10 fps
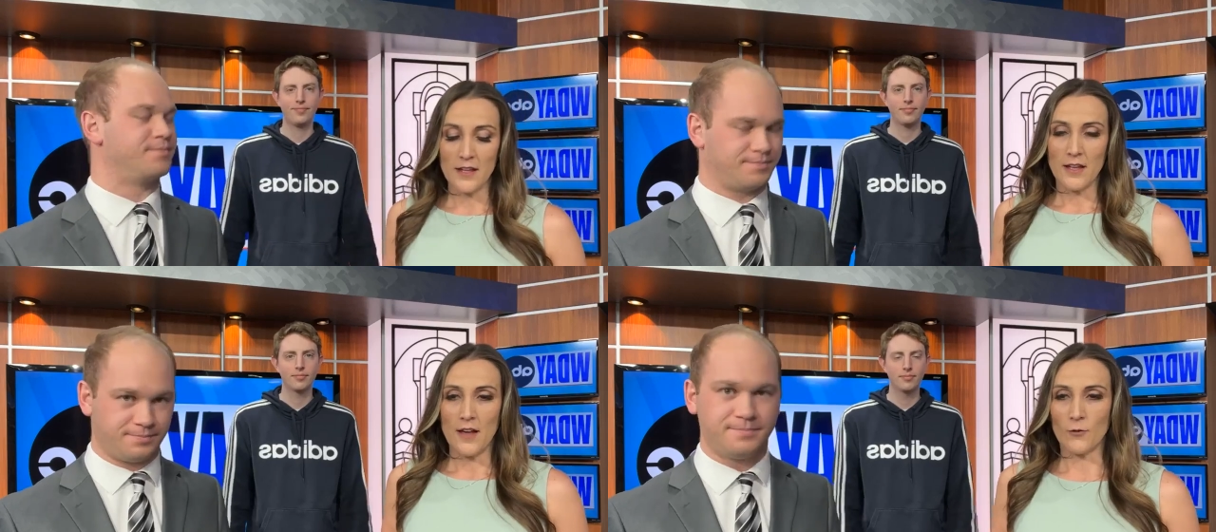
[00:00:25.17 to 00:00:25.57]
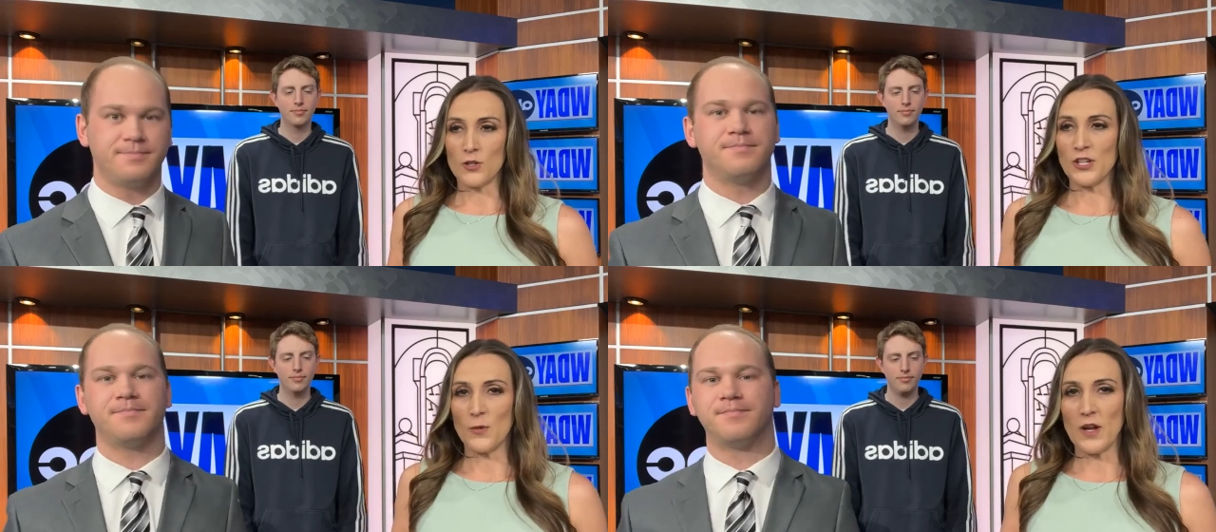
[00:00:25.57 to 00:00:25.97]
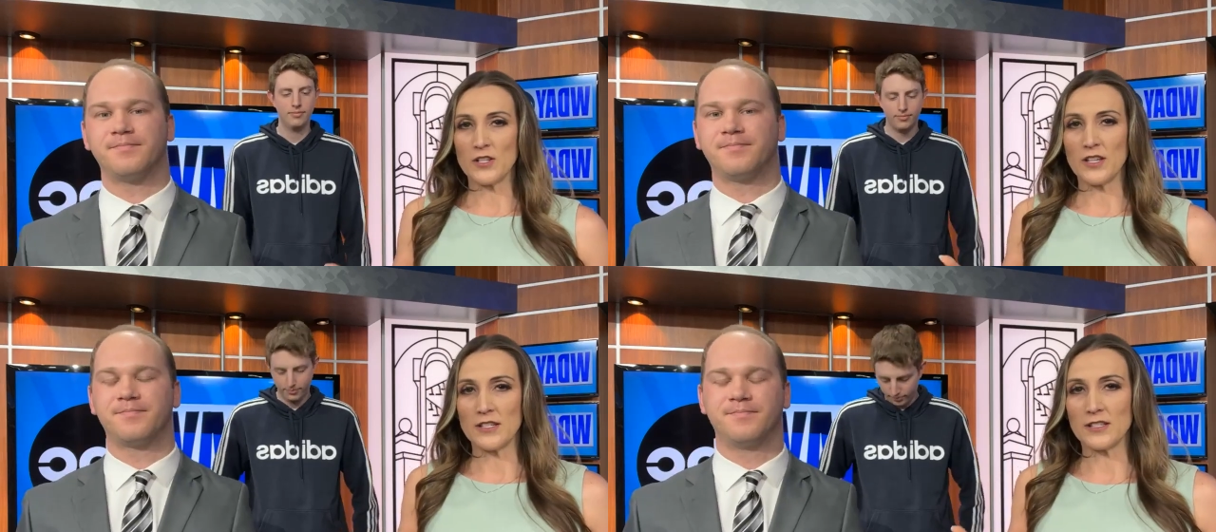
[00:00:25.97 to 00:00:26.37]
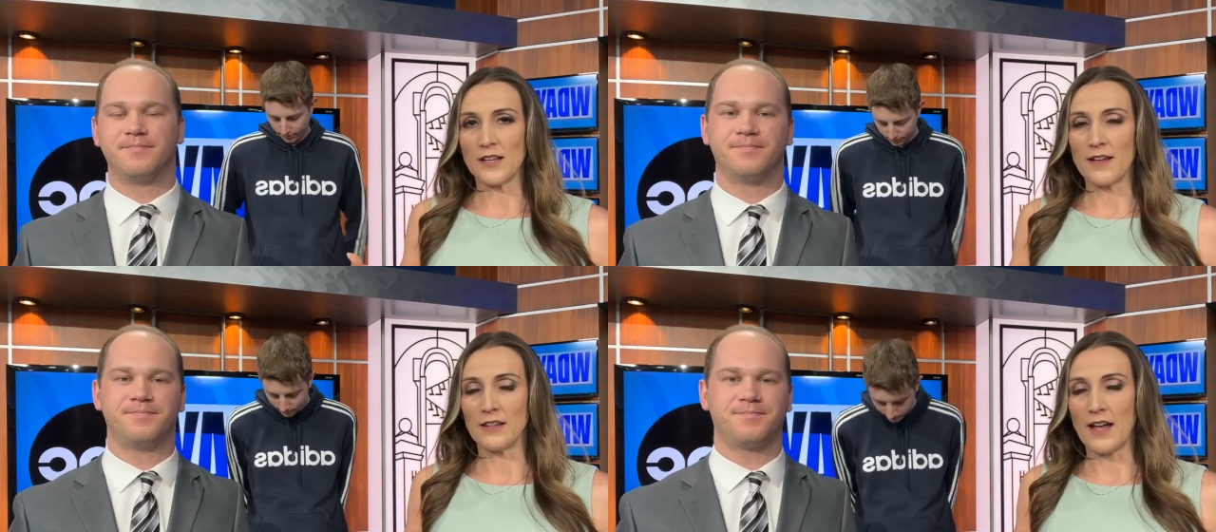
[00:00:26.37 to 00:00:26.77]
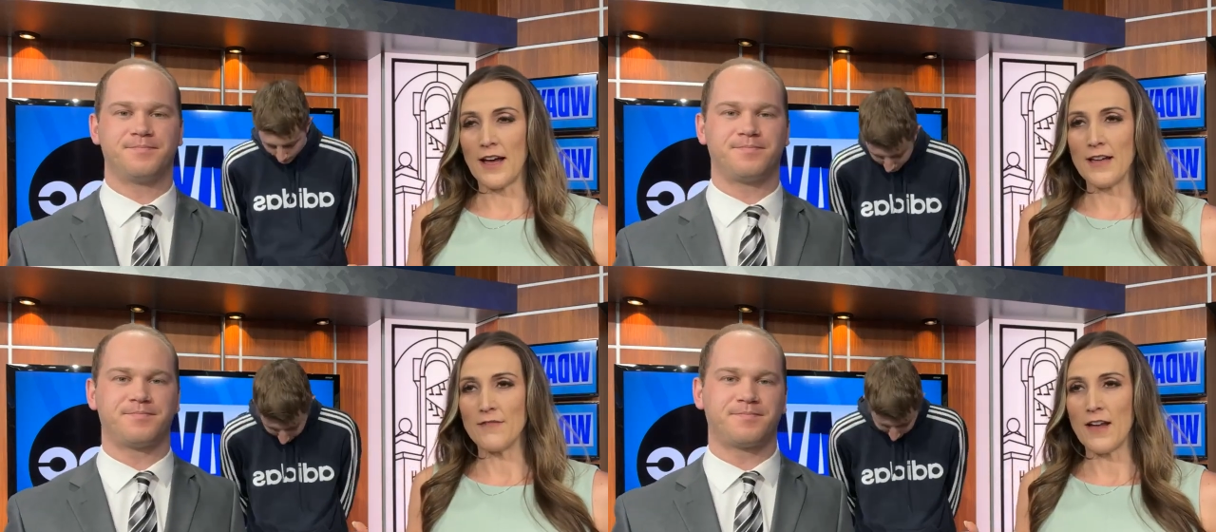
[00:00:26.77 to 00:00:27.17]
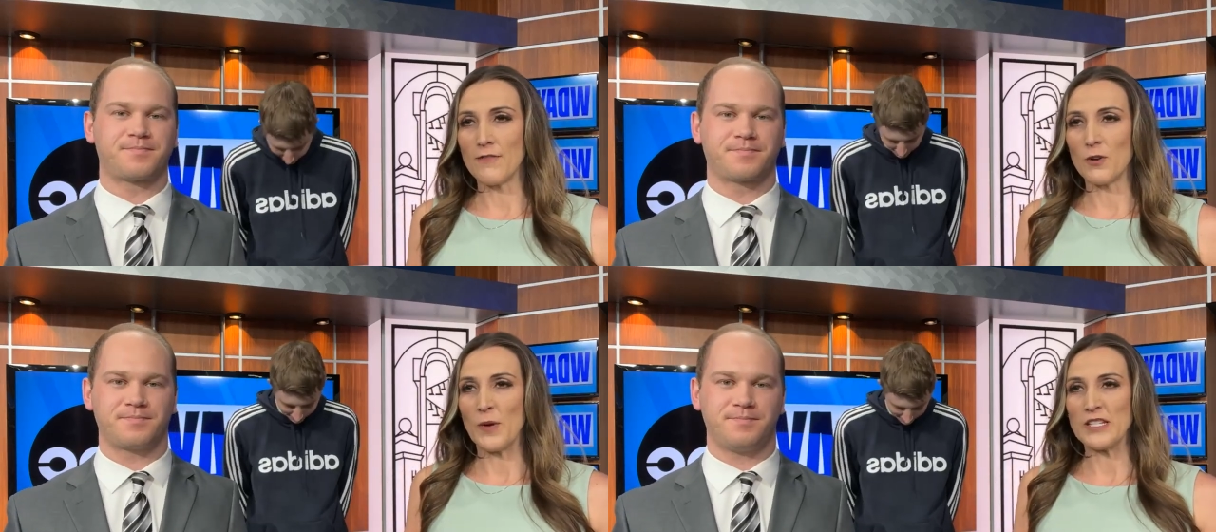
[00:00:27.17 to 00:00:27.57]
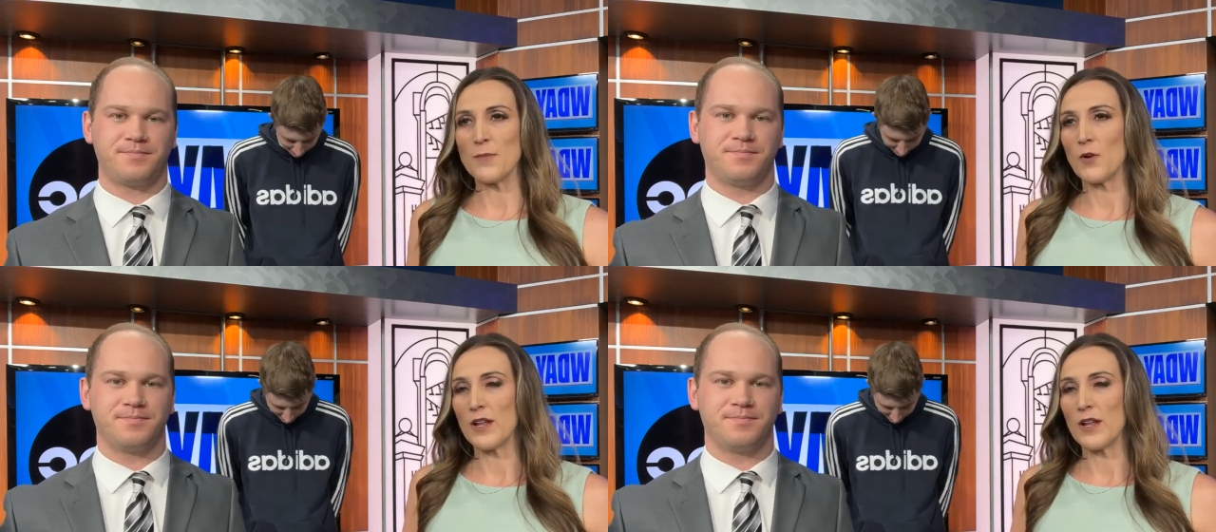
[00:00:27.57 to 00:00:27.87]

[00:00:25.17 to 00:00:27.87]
Speaker 1: Mm -hmm. Of course, you can watch this uh, live every weekday